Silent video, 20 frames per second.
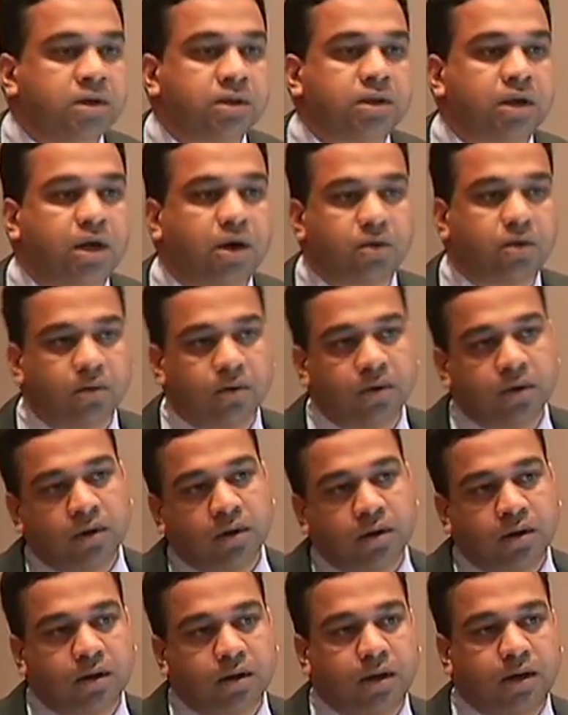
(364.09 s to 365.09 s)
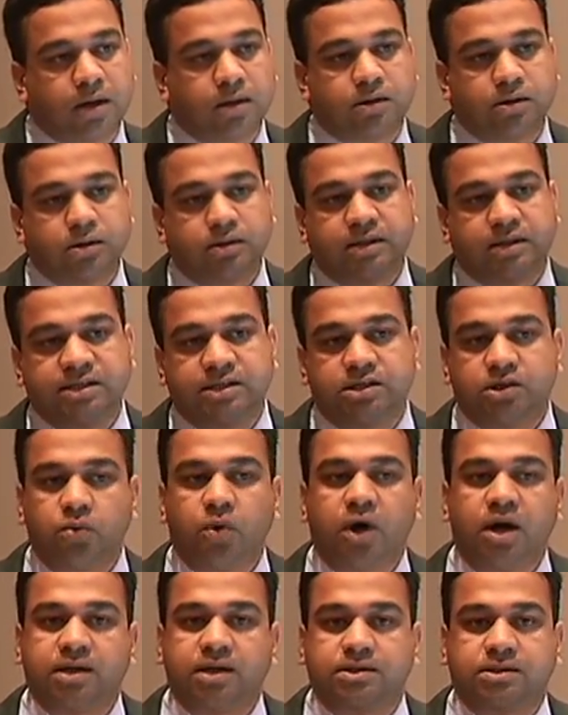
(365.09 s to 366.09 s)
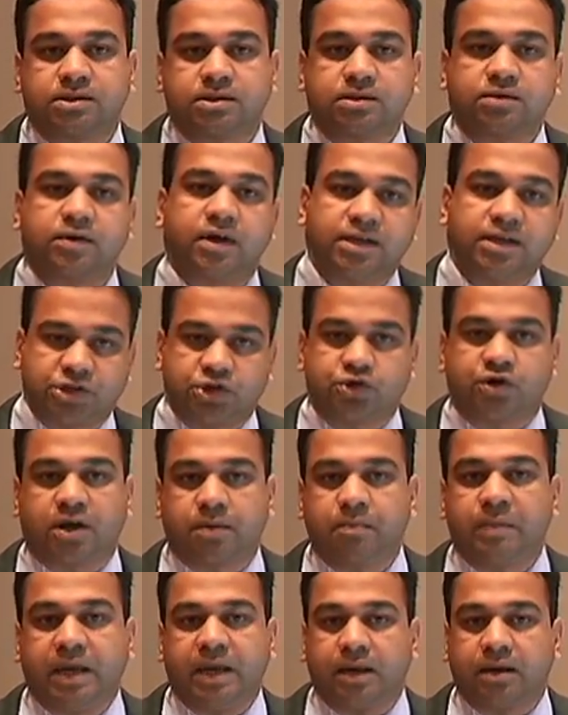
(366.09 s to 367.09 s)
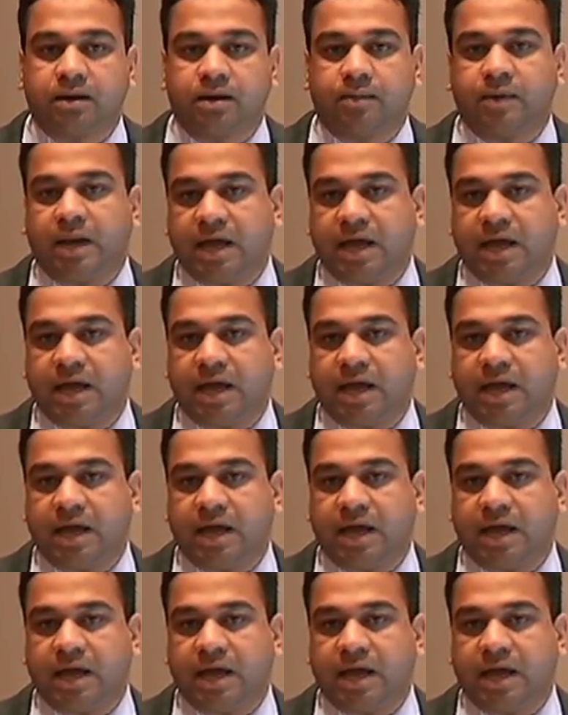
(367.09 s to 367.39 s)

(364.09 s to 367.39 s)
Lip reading: Now, this nuance really struck me,